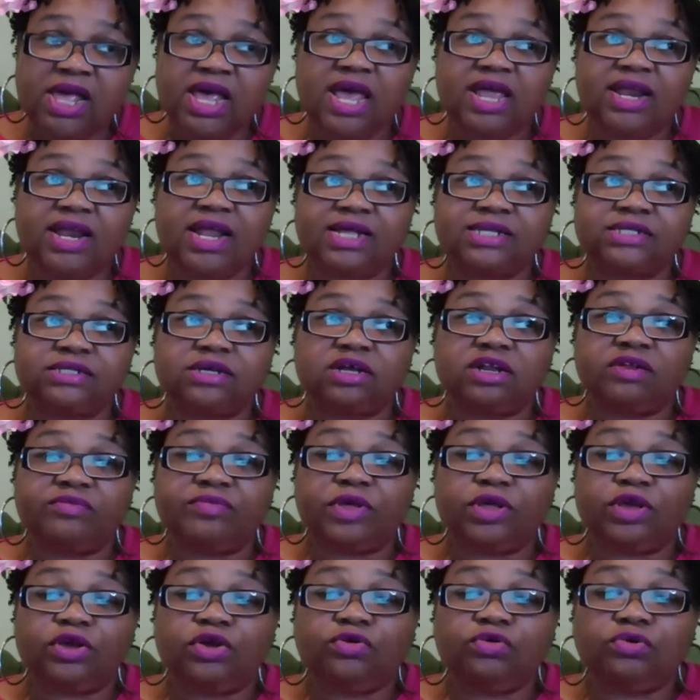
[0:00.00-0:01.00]
and that's going to
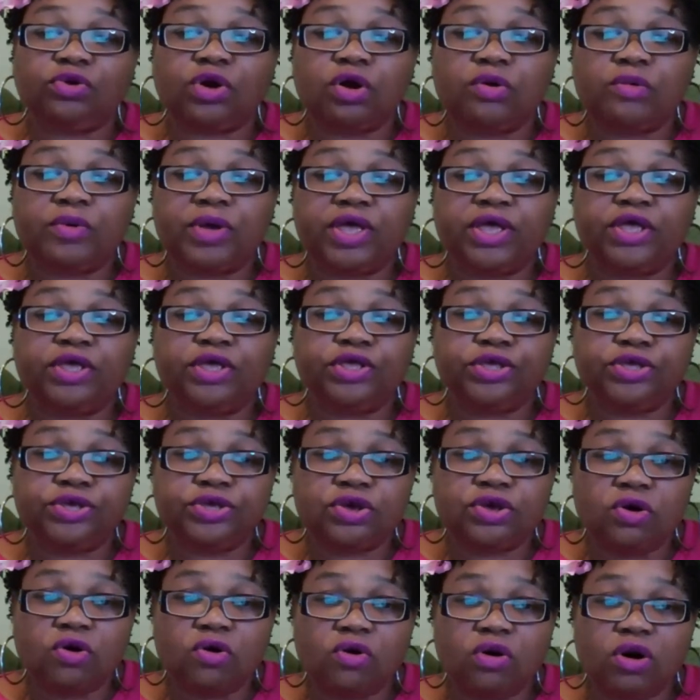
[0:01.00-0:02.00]
mean growing
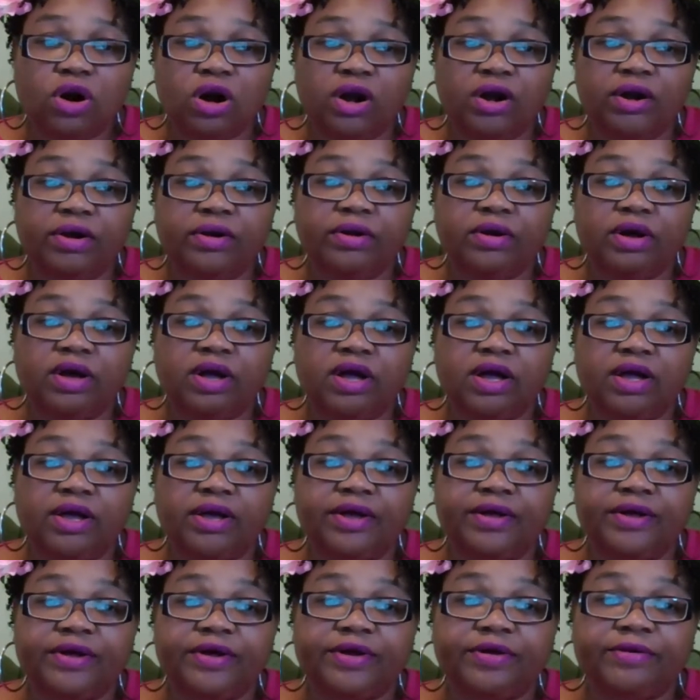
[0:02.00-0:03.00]
your
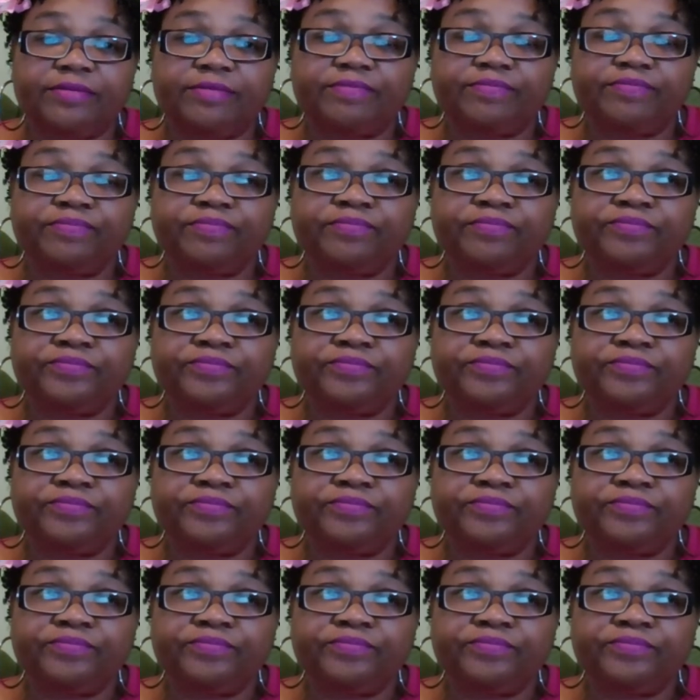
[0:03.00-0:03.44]
um